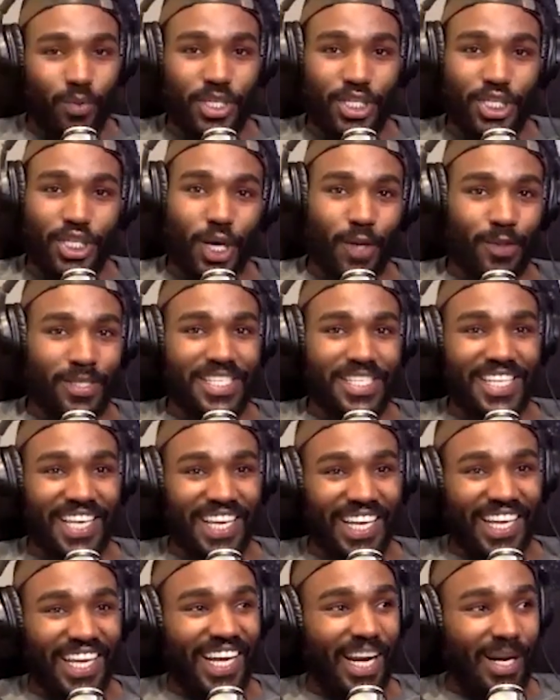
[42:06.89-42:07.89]
was so
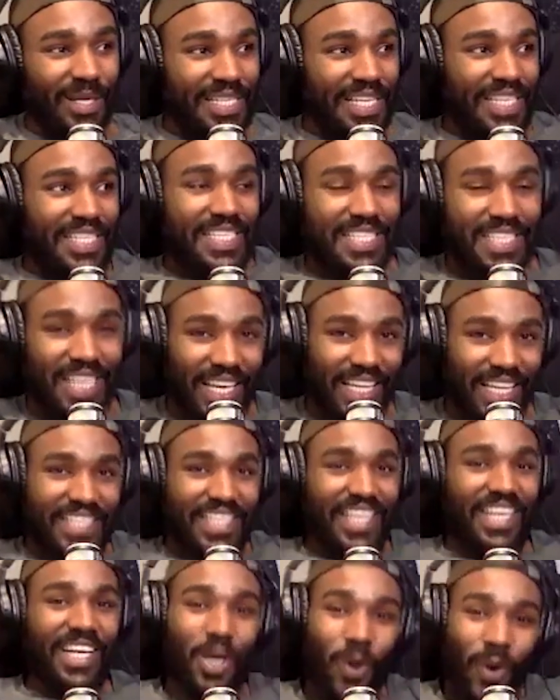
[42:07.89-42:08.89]
sick, and I was like, sick. It's
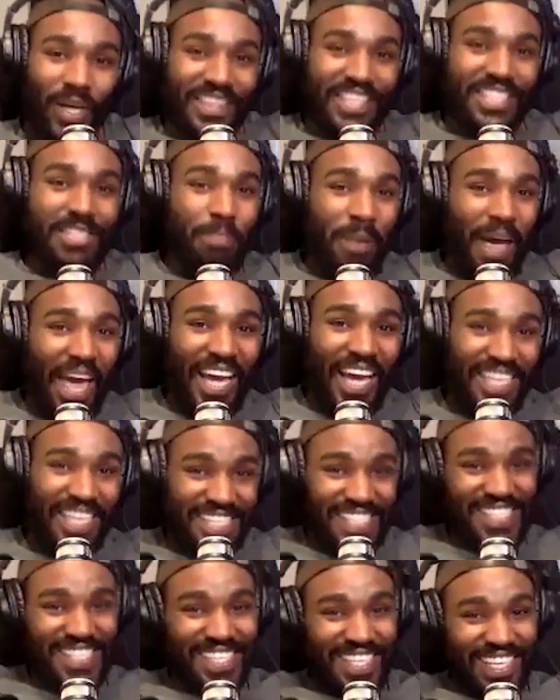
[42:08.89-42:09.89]
gonna go at this
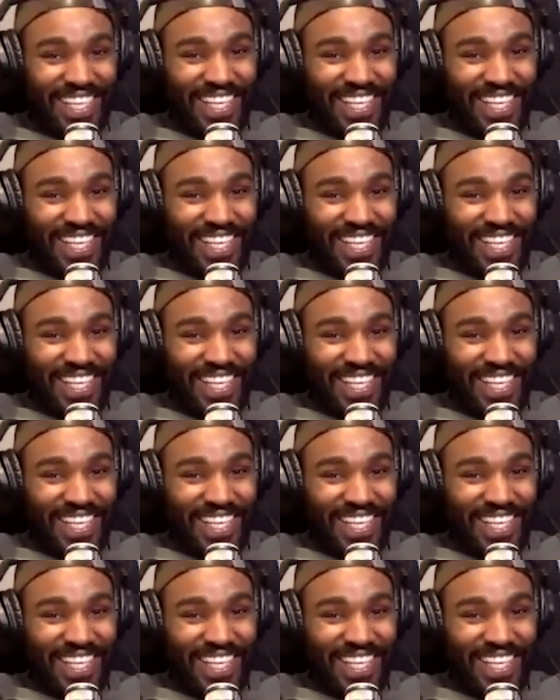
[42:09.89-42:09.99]
pace.